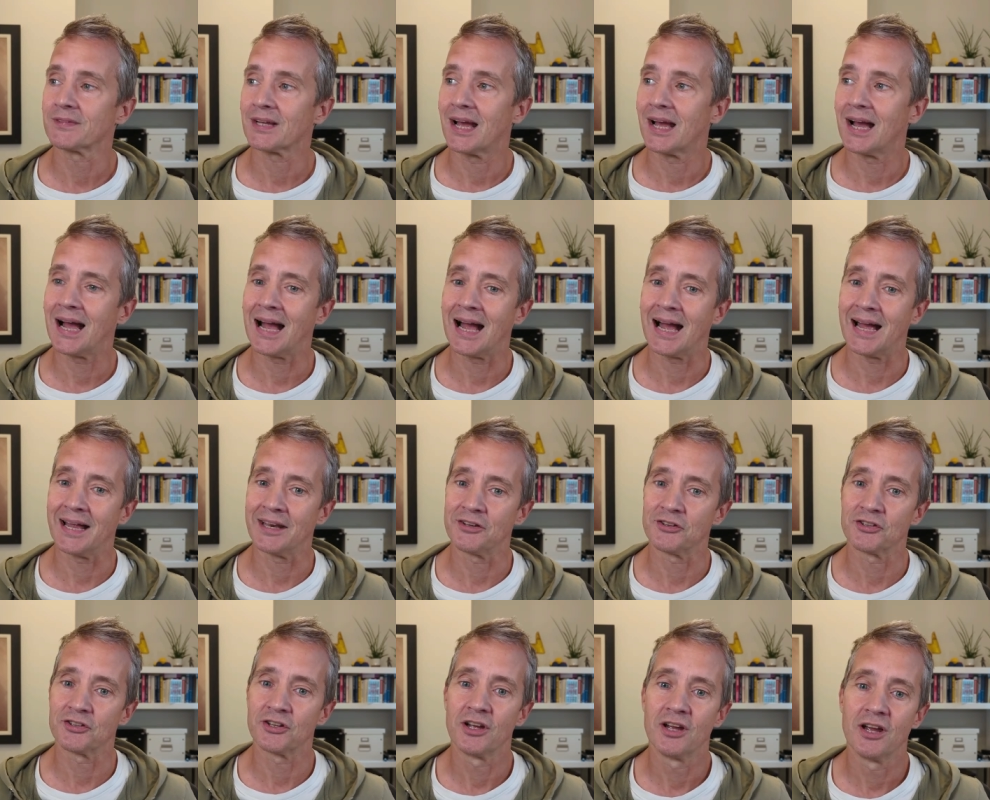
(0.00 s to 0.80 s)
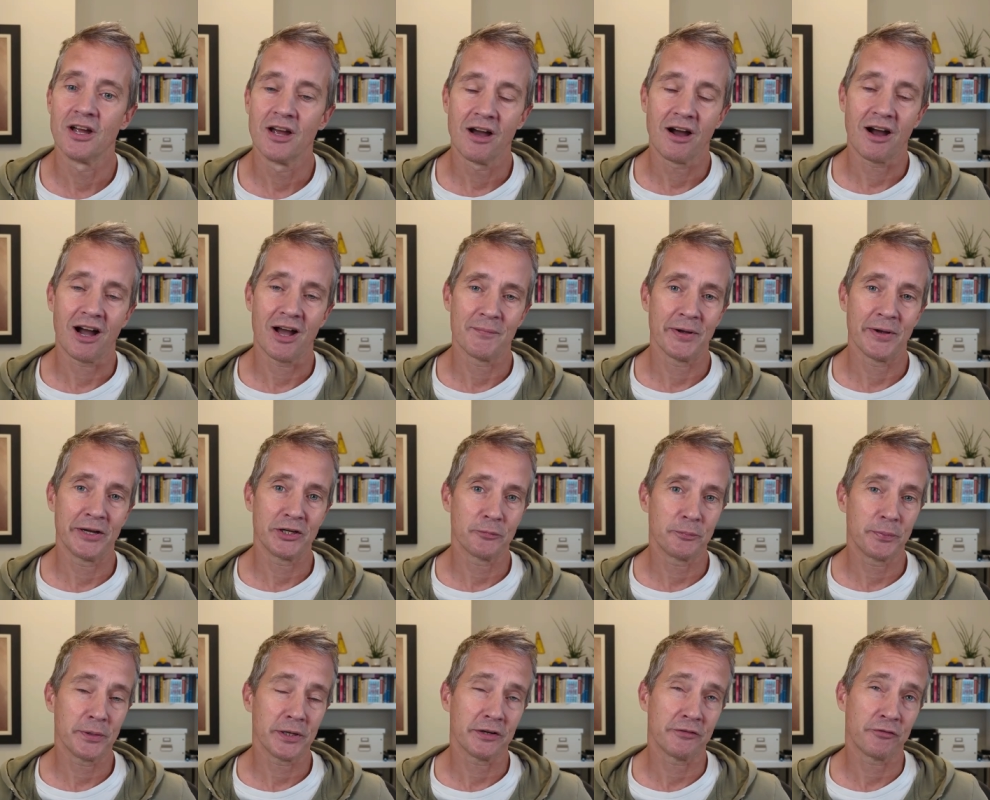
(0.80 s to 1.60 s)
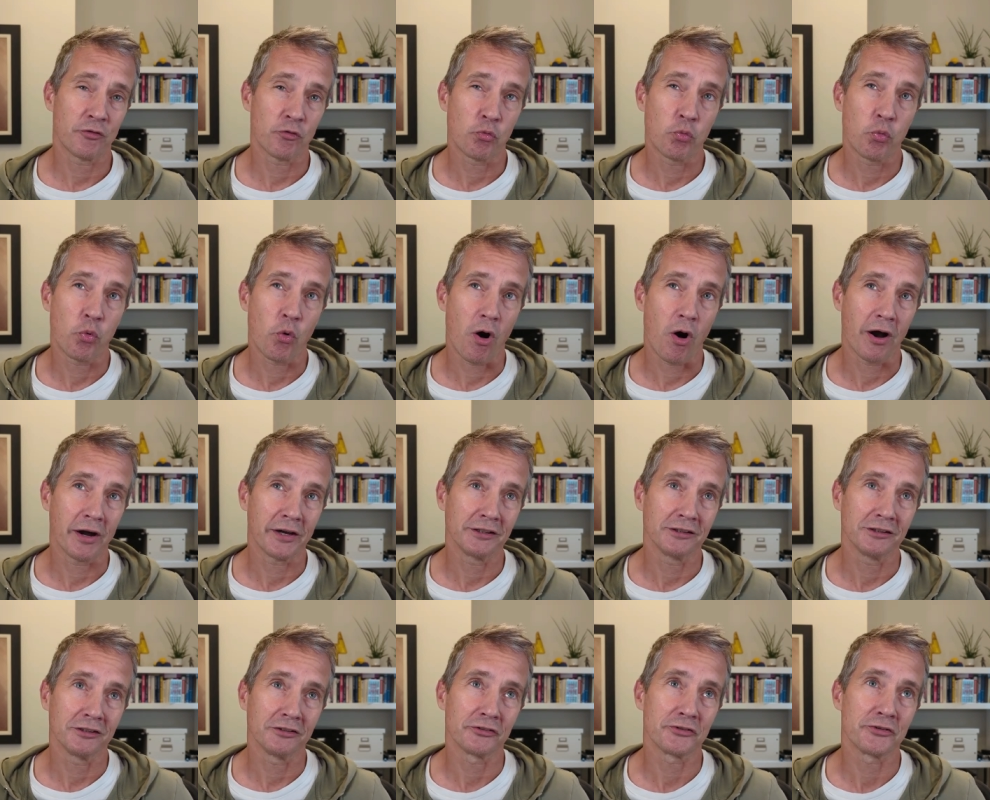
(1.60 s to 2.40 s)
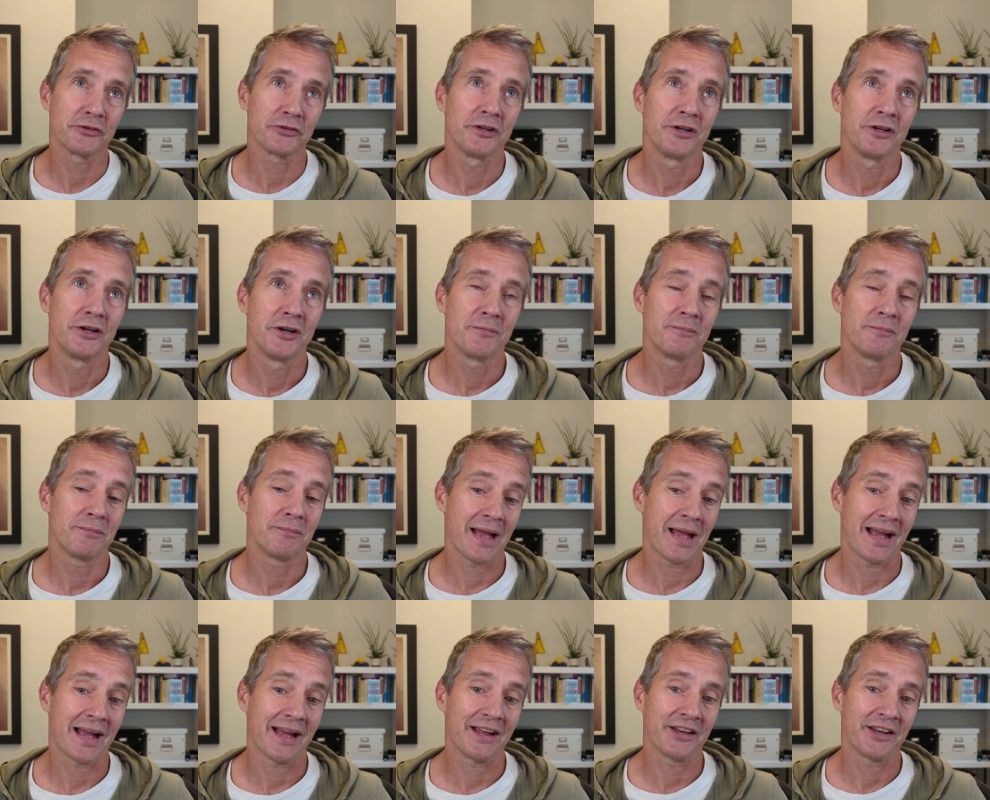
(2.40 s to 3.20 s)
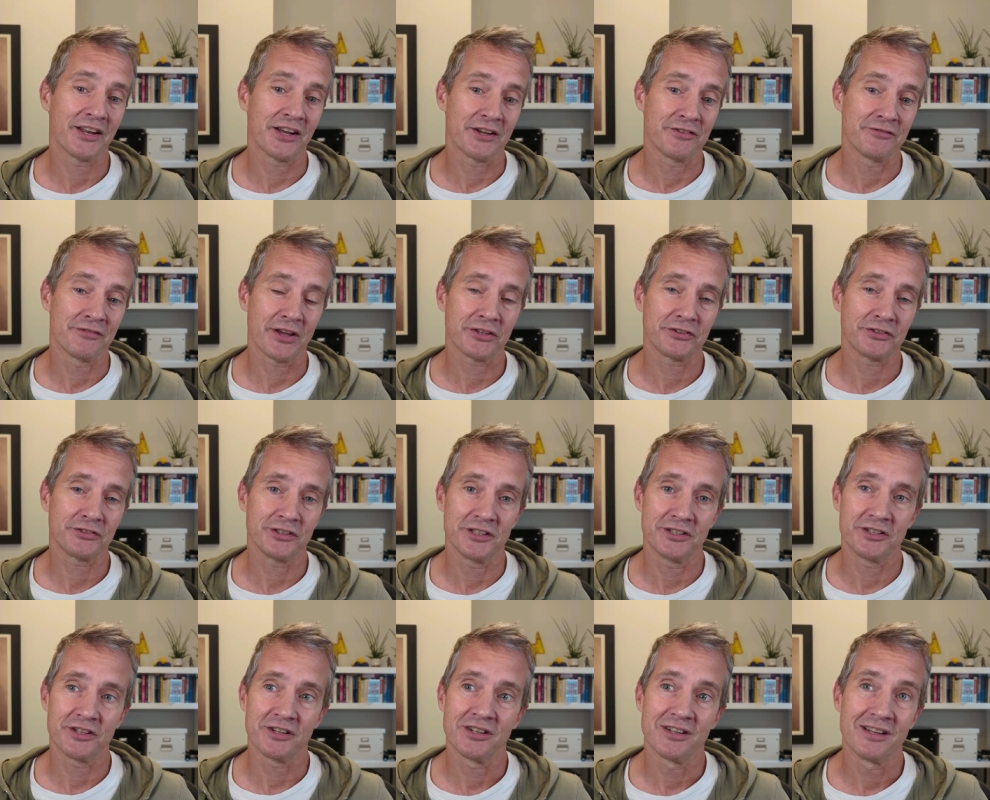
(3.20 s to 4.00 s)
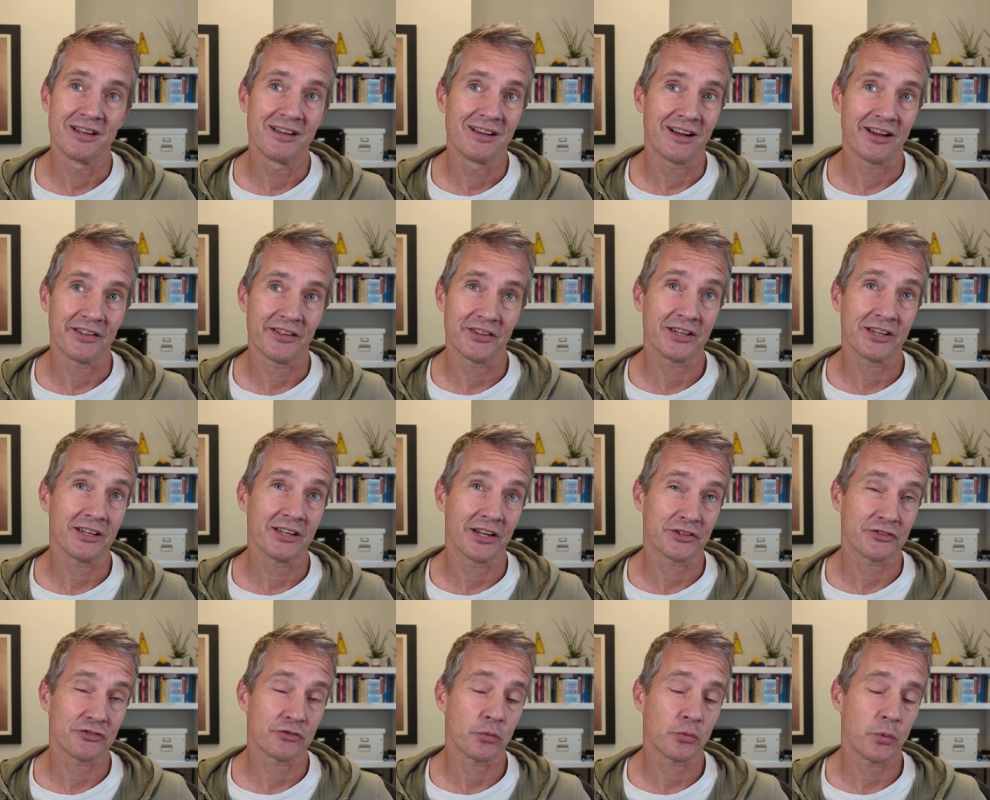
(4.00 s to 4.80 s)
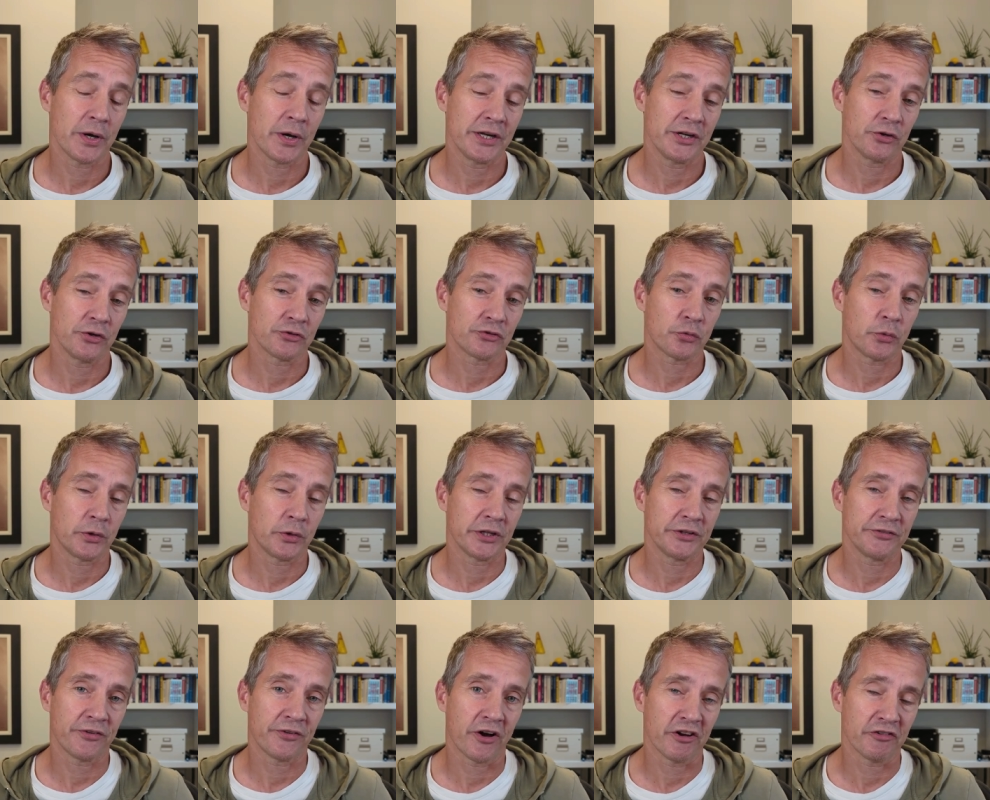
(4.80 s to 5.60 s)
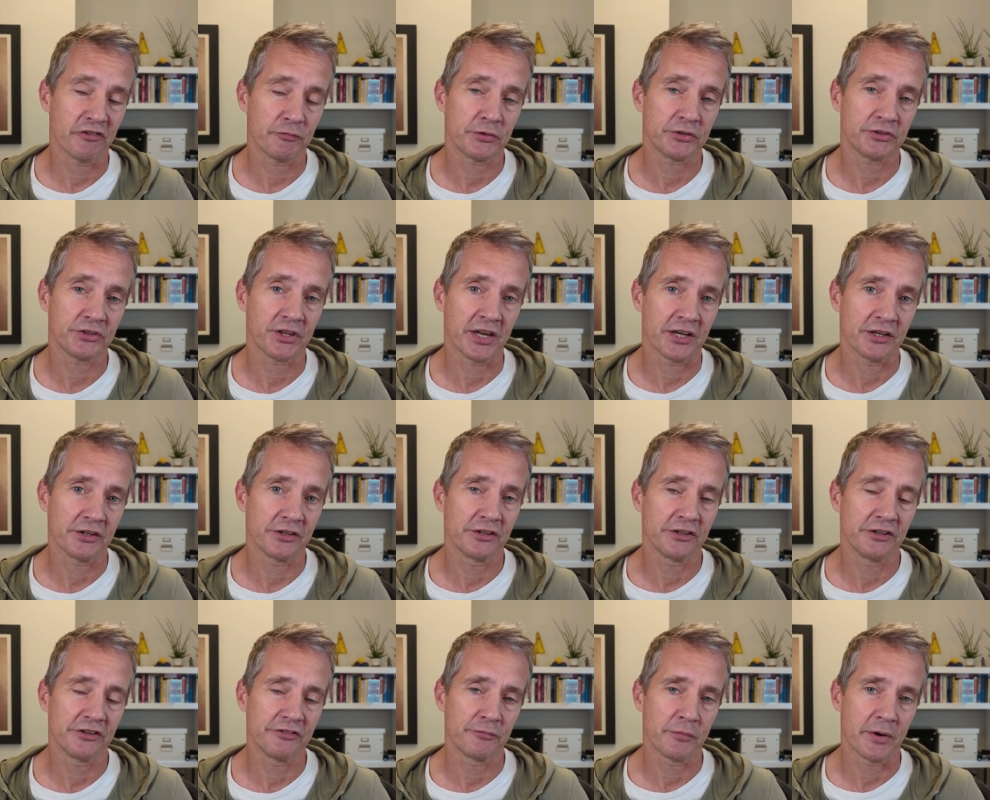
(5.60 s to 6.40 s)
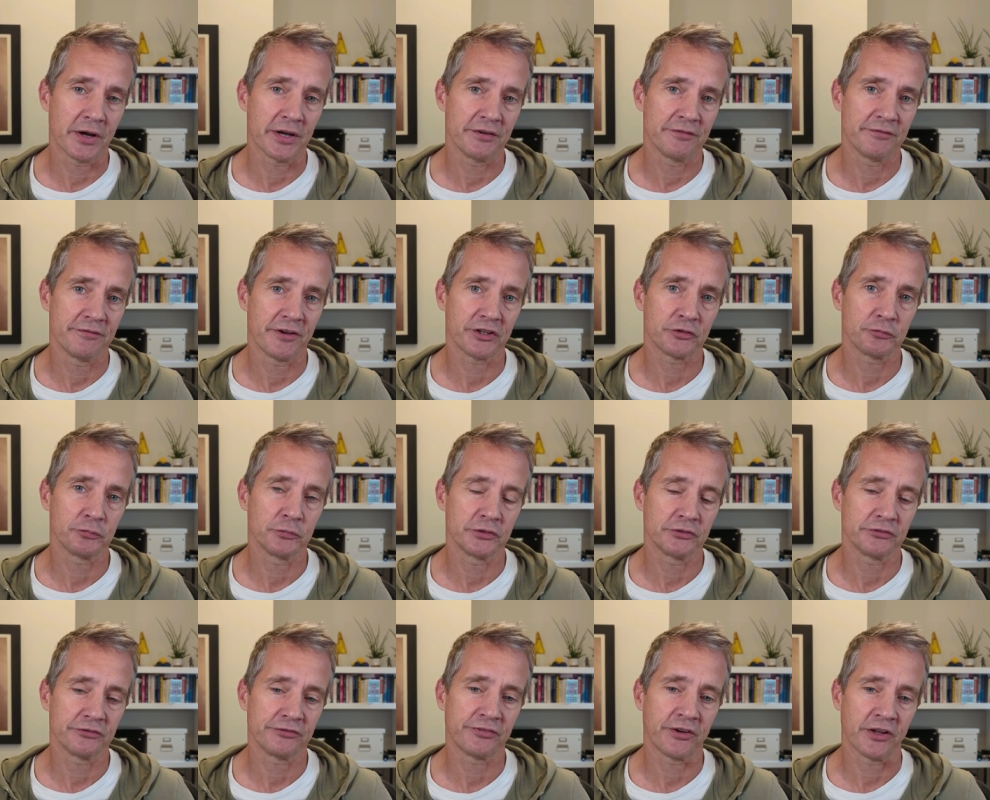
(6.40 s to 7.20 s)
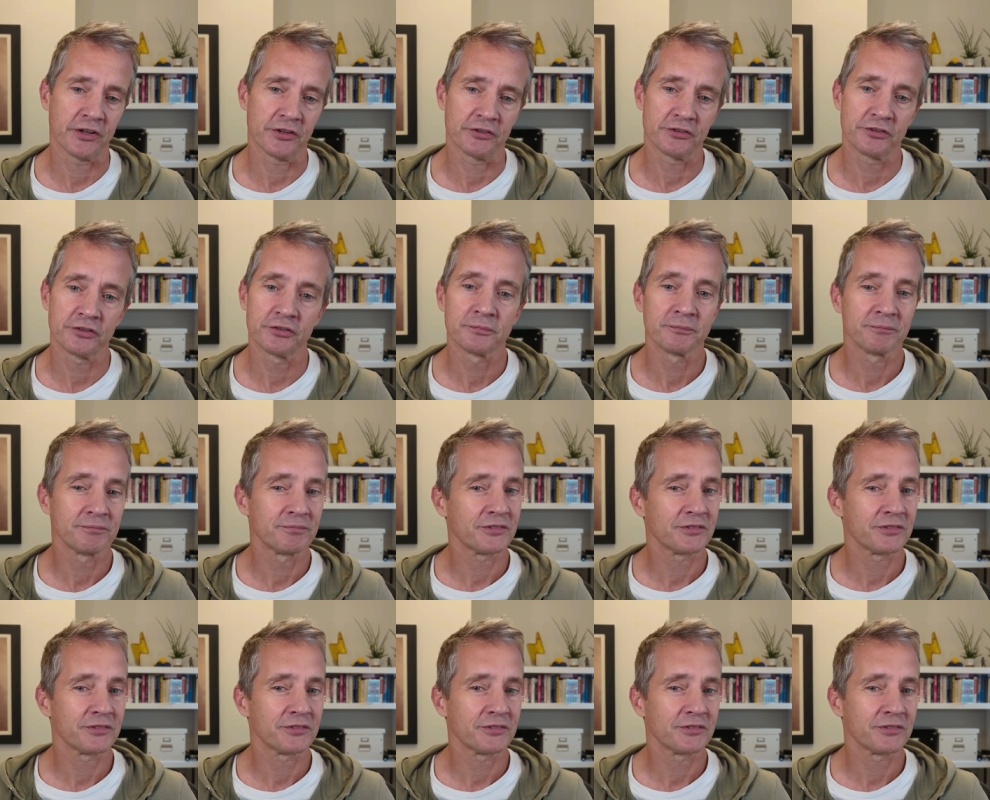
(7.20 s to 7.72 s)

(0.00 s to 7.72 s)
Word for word: And I made a bit of a wild bet and I invested, I think, like 20 or 25% of my investment funds.